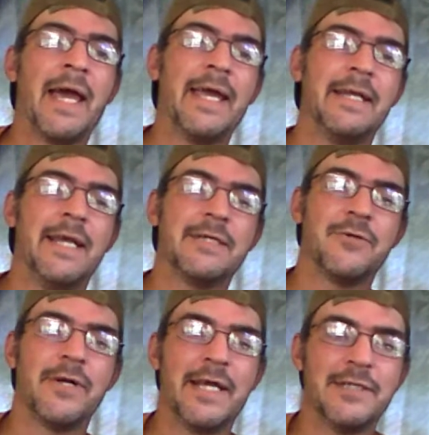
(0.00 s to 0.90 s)
In
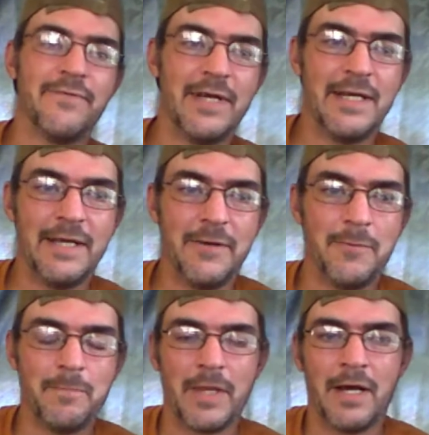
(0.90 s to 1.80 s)
yesterday's
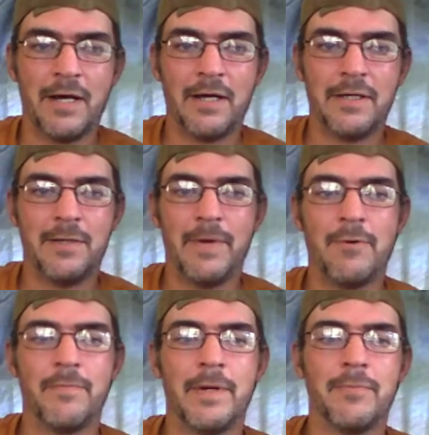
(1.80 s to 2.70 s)
video, you
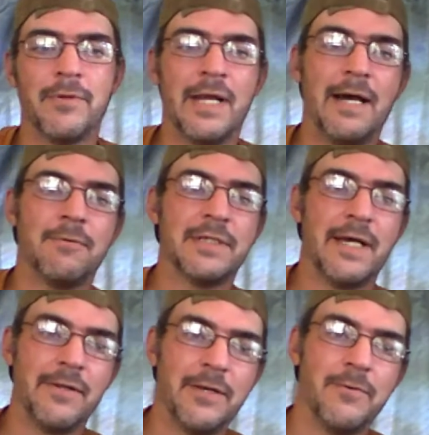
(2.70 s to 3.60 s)
may remember that I was
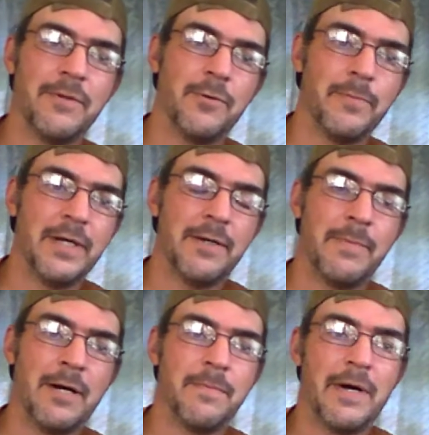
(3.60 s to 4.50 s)
telling you a little bit
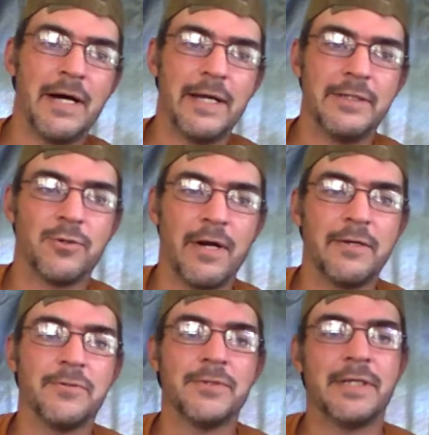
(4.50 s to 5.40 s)
about my
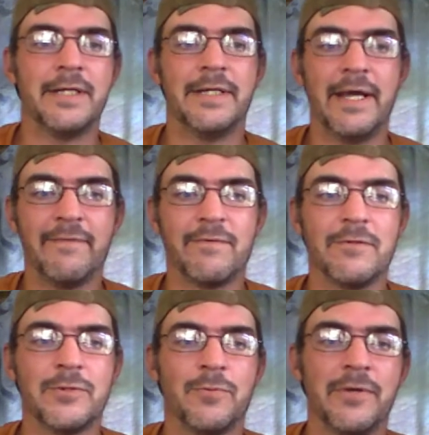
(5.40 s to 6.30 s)
trials and
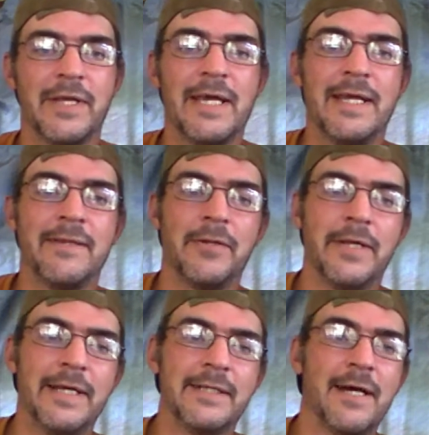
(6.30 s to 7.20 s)
endeavors with getting the
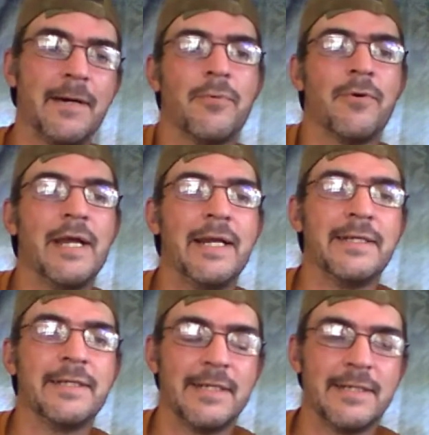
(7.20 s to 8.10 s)
Linux
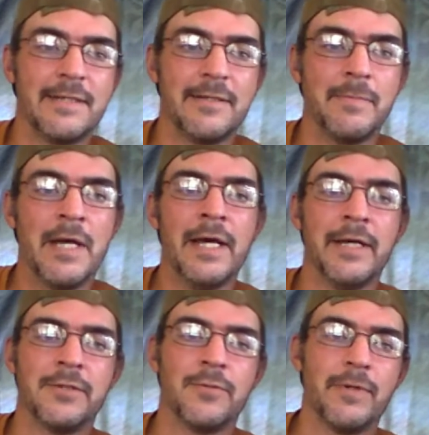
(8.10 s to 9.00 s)
operating system
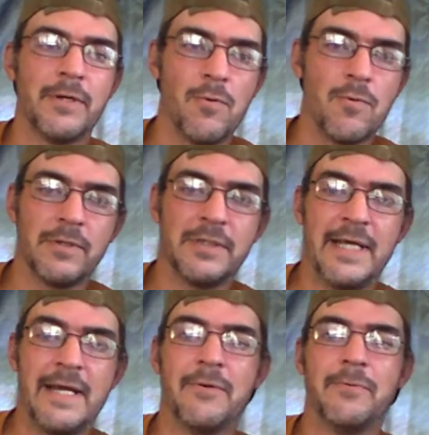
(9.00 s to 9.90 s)
to record
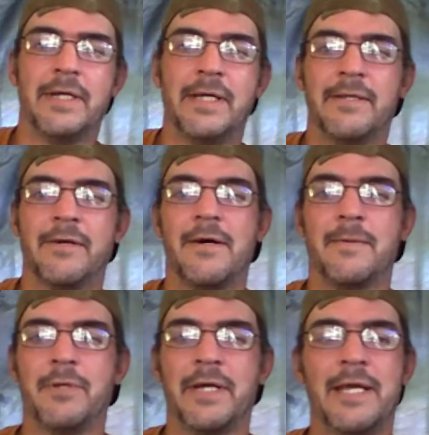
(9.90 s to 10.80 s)
sound and the
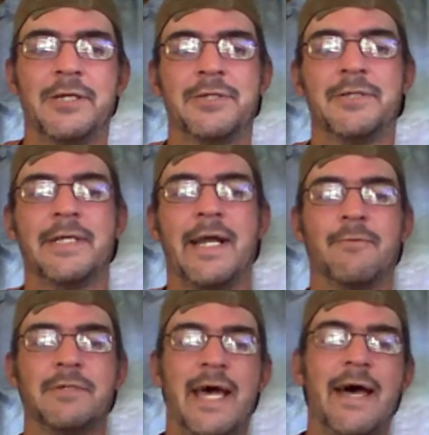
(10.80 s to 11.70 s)
complications that
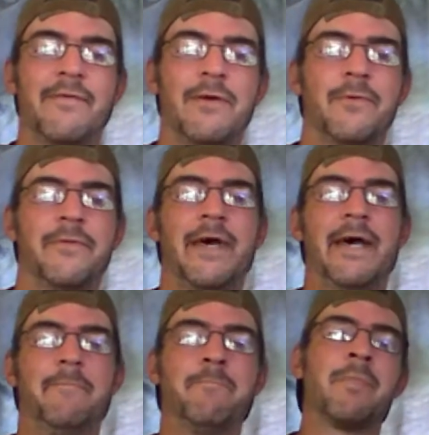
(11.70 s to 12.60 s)
I was having with
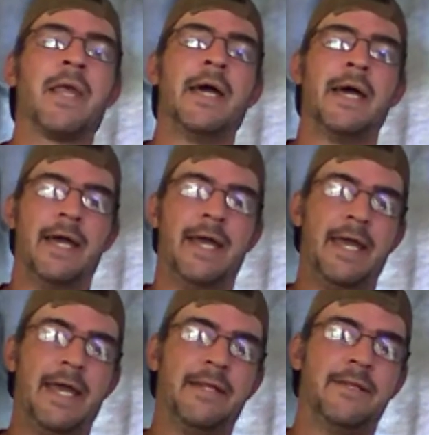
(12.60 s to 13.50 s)
that,
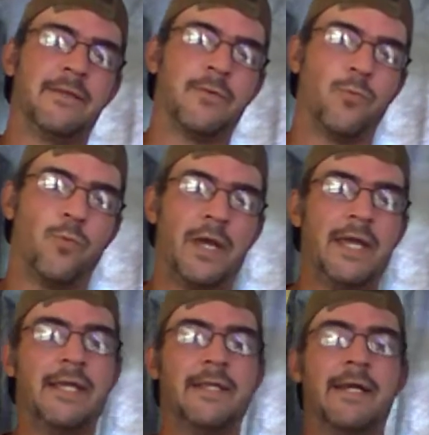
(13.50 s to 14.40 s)
and the
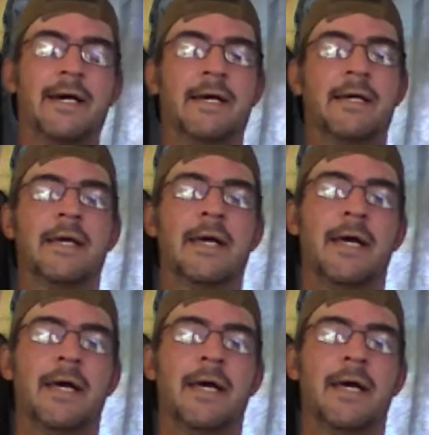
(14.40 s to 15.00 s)
way that I